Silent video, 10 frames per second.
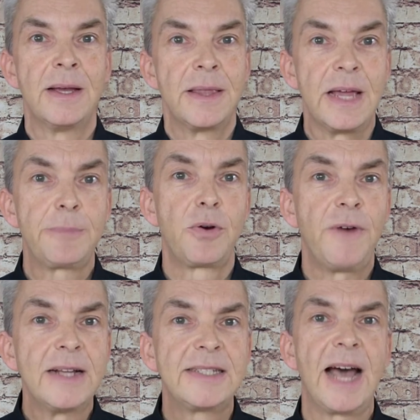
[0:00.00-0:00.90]
That
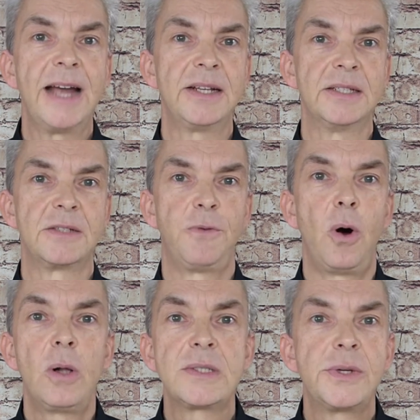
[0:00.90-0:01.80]
provides guidance for
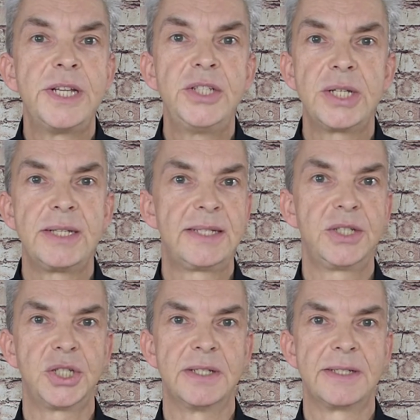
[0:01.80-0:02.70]
all strategic
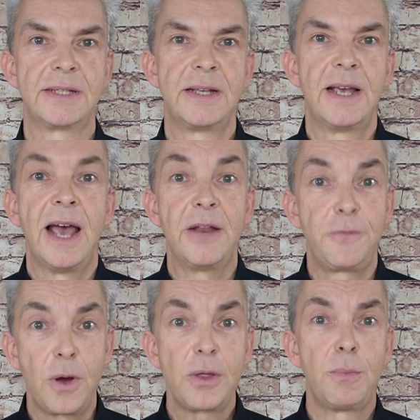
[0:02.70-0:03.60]
decisions. And
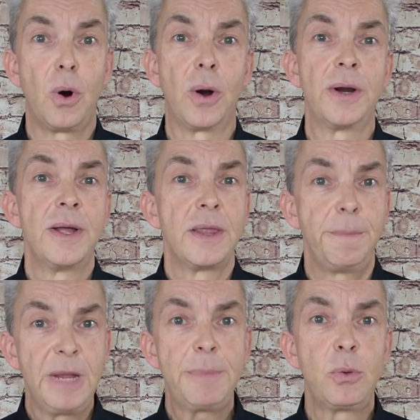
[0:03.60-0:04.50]
furthermore, the
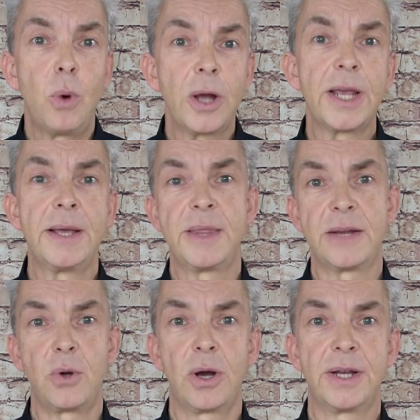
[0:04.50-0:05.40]
people working in that
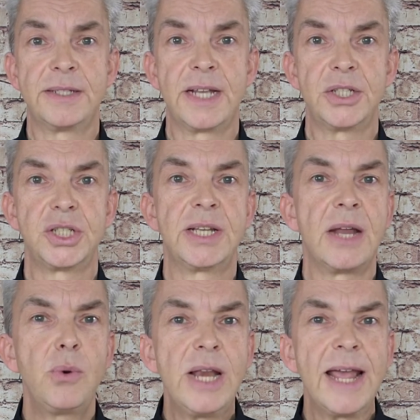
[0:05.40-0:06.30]
organization can
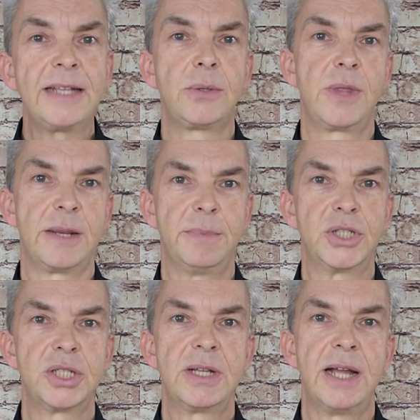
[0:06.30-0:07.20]
relate to that
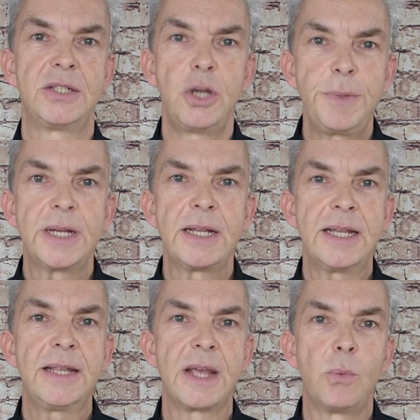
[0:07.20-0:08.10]
mission and
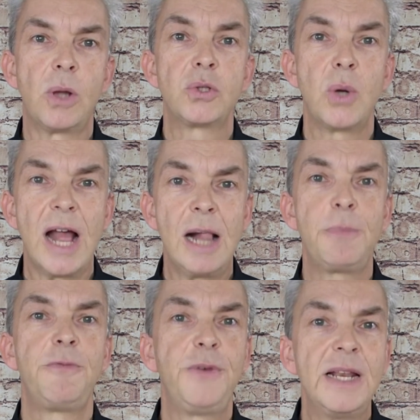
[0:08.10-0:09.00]
typically they want to help
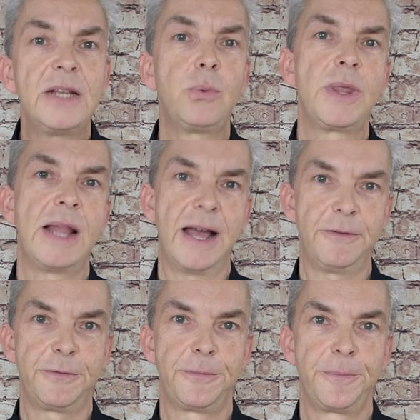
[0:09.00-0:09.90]
fill it with life.